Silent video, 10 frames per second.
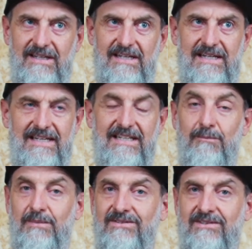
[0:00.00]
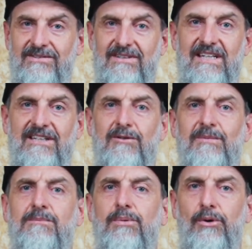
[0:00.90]
in a business that needs to
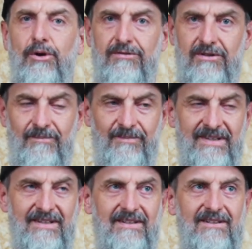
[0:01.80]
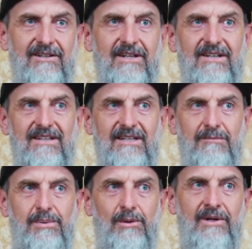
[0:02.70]
be proven. Like,
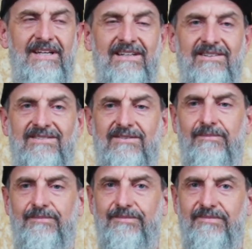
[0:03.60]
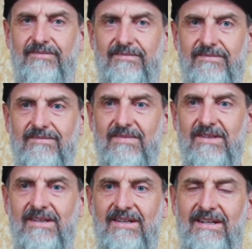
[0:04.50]
employees
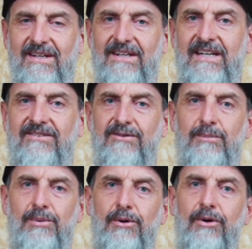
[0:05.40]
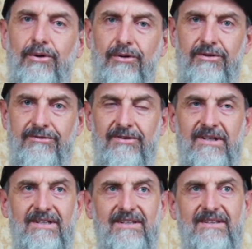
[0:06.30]
need to prove
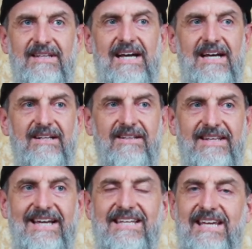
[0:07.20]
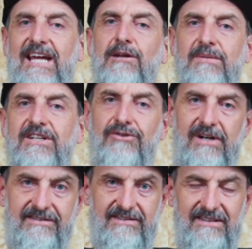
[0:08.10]
that they can be
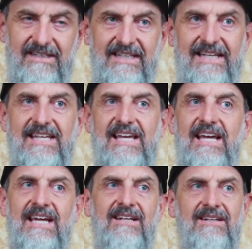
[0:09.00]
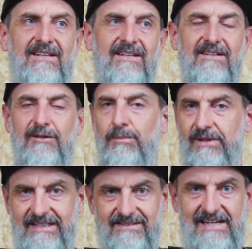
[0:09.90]
trusted and they can
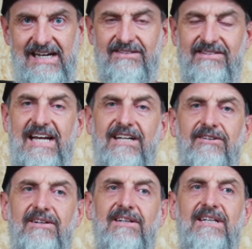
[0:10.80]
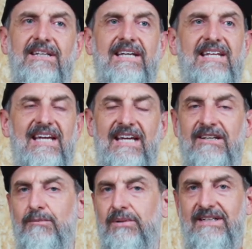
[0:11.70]
complete tasks accurately and they
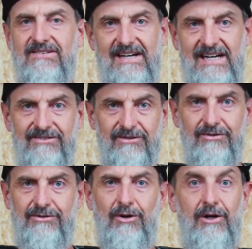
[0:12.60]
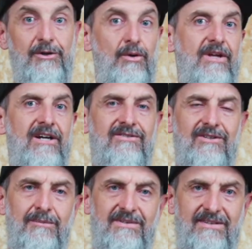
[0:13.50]
can complete tasks or all that
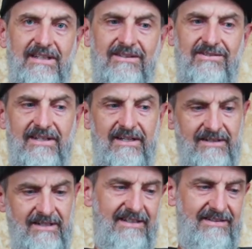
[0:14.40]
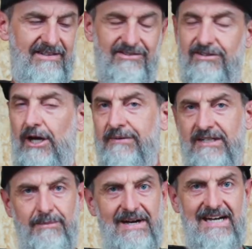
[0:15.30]
types of things. So there's so
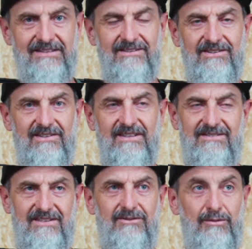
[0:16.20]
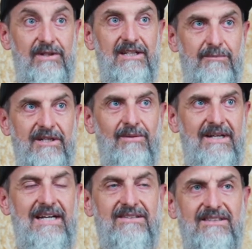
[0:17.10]
many parts of this. It's a really big
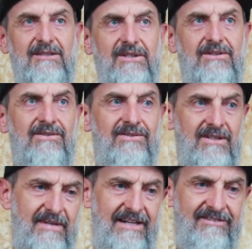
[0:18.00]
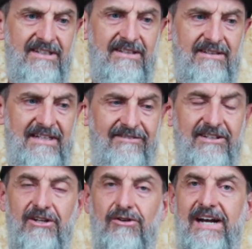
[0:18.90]
one, actually, because having
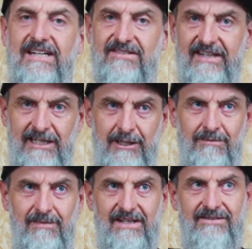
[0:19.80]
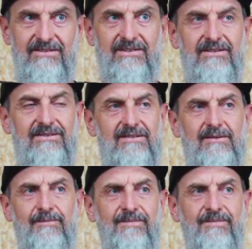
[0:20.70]
a great team isn't just